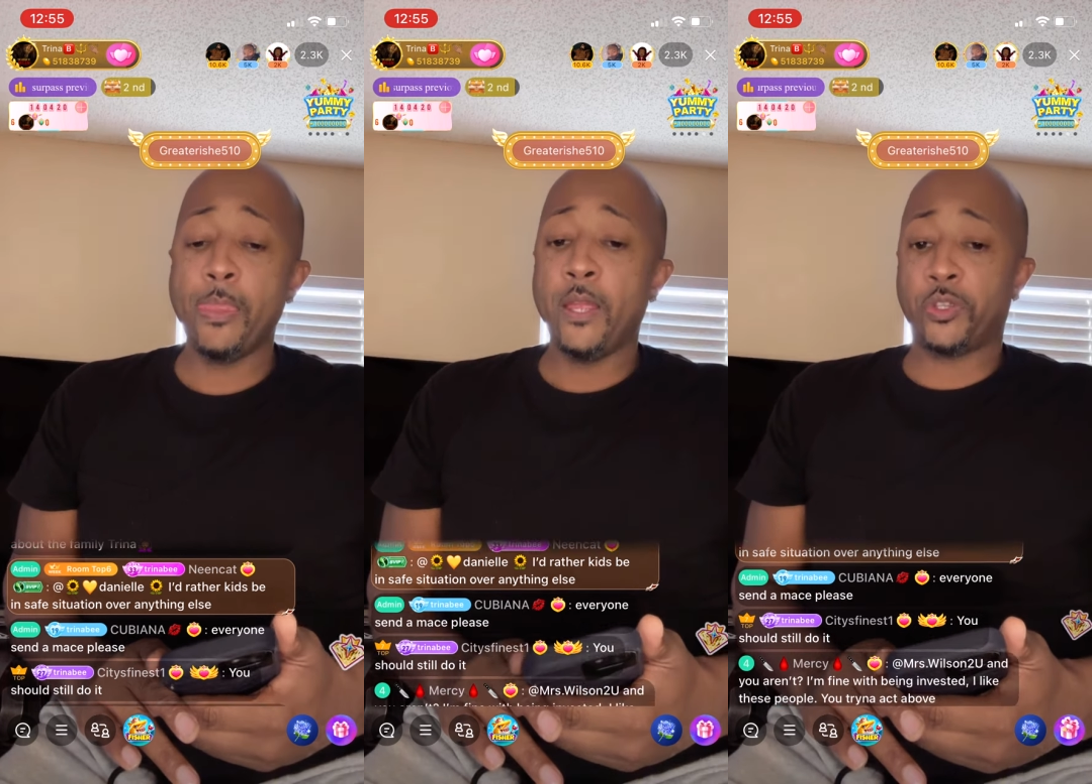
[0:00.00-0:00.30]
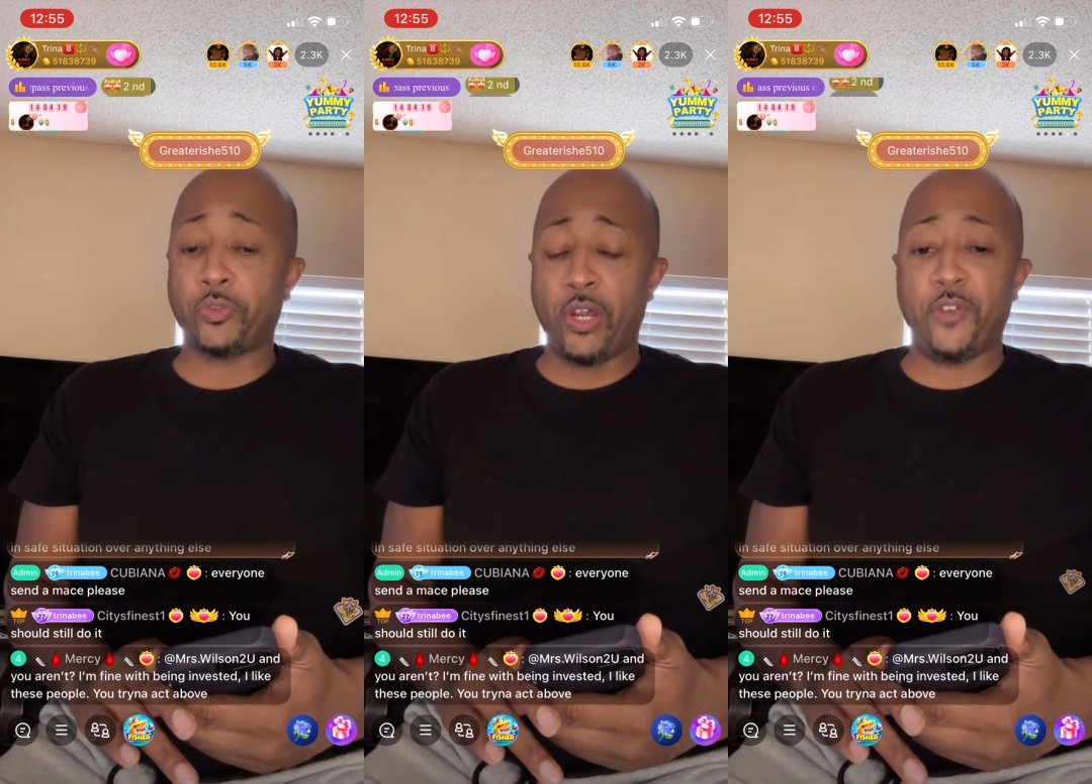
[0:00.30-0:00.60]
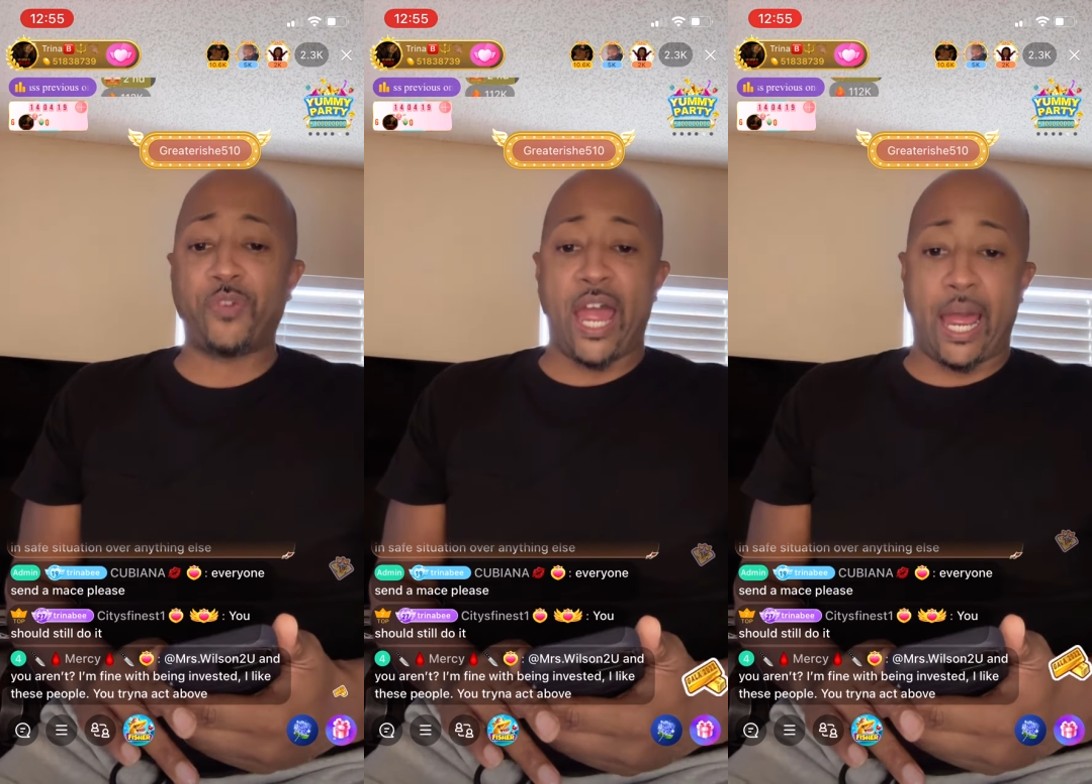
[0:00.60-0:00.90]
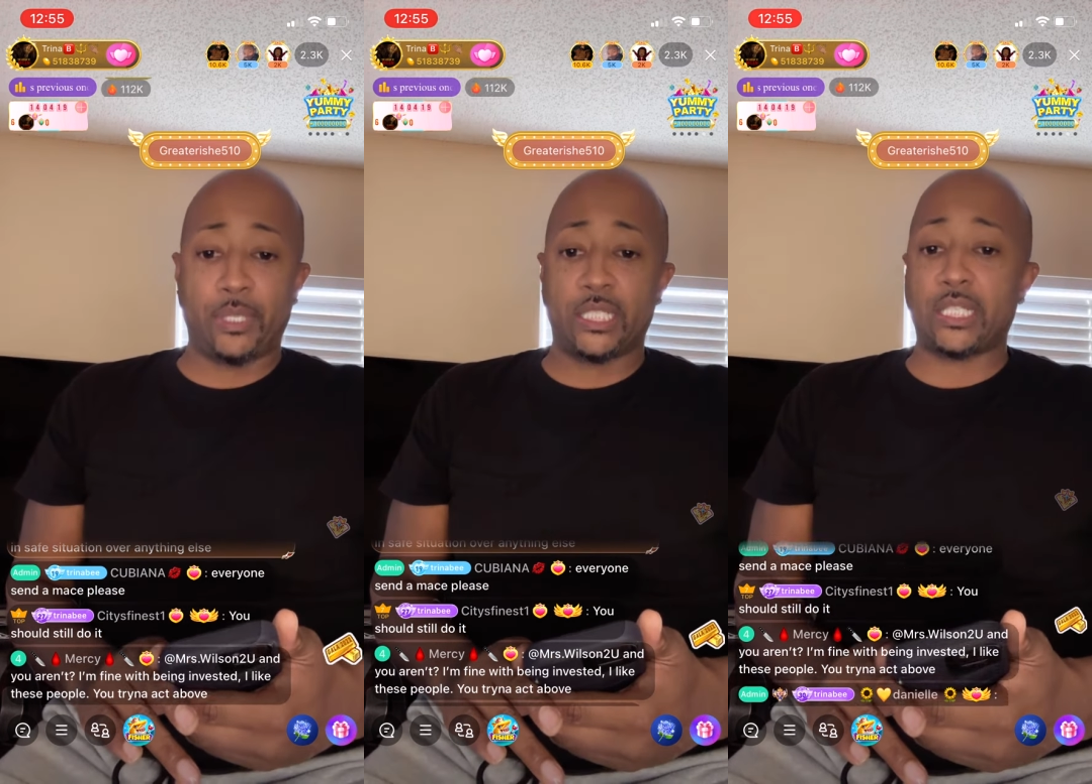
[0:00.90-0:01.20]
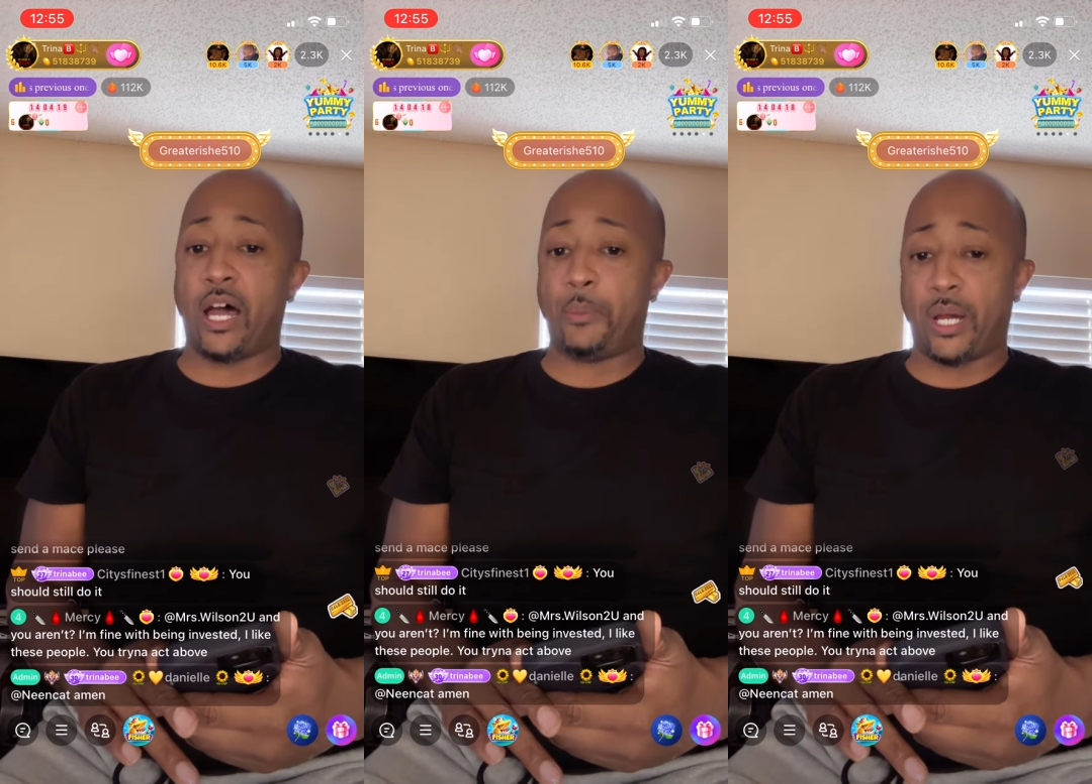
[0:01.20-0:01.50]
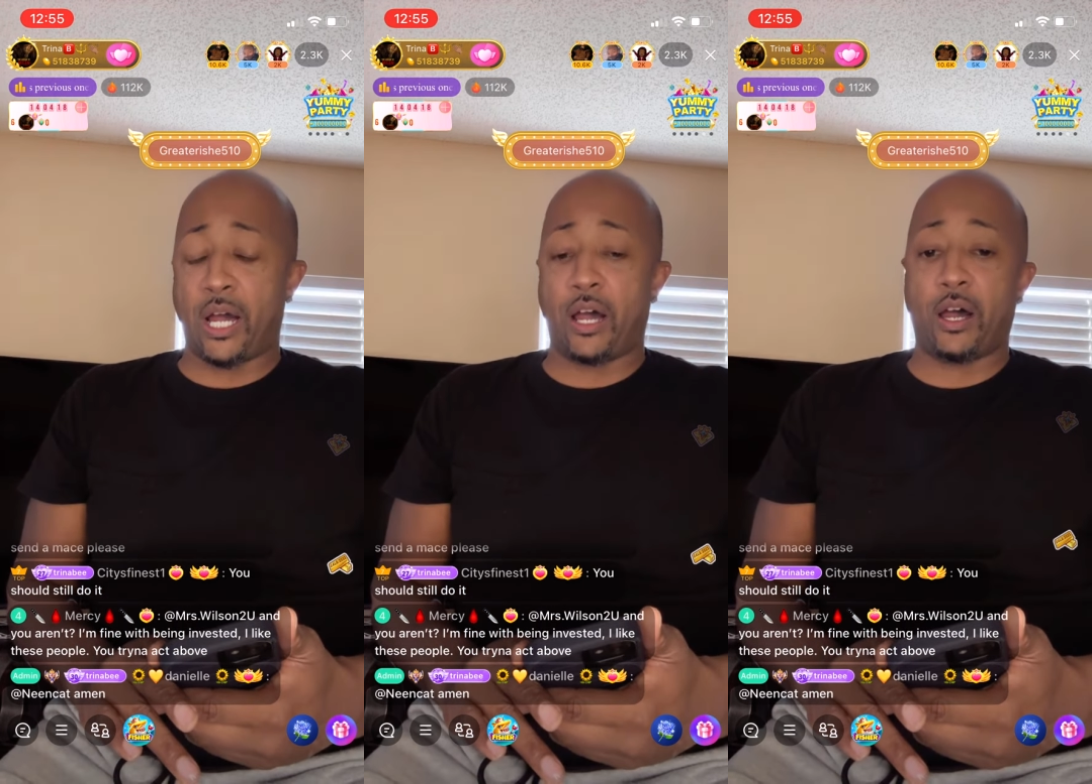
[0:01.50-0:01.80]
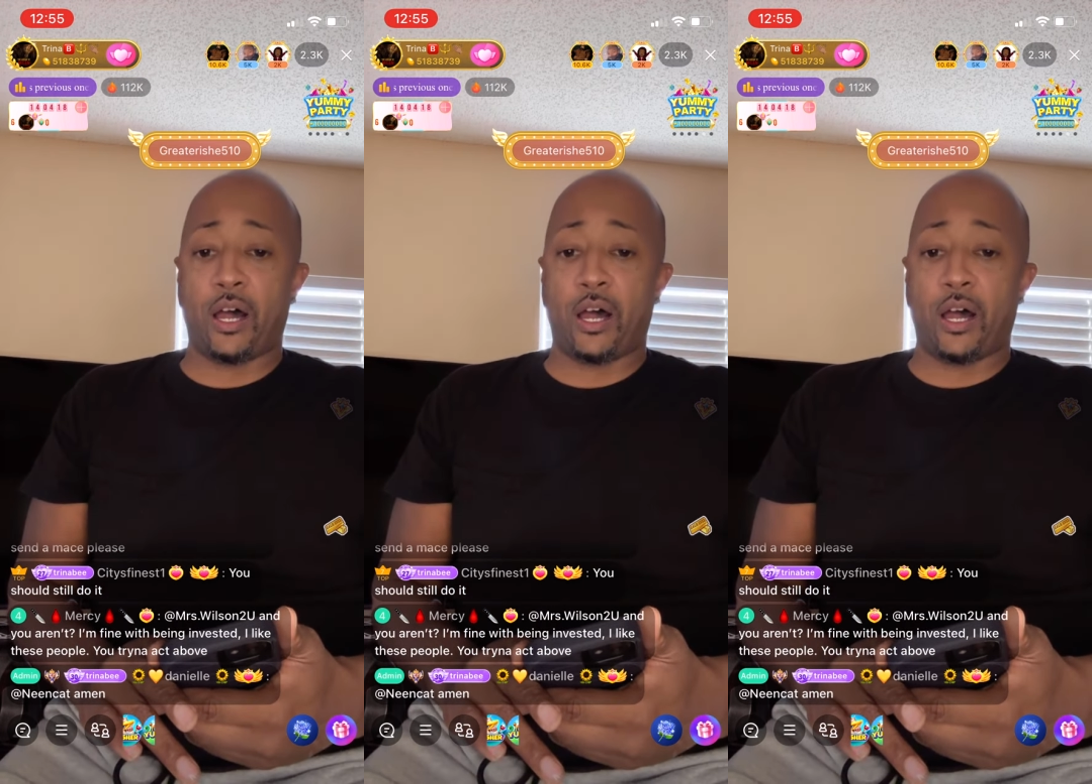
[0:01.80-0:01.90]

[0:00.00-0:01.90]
three families um uh,